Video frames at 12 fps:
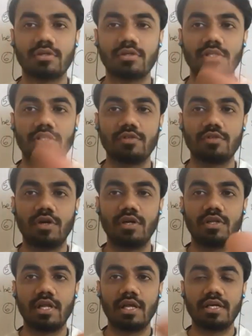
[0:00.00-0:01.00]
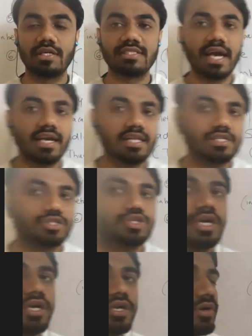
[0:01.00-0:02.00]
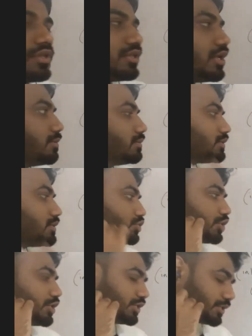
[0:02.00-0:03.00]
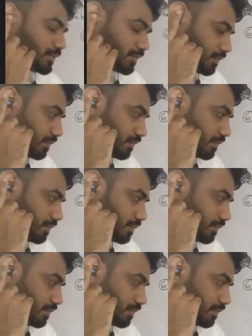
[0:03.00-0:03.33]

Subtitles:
So this is what like a saddle joint, your thumb joint.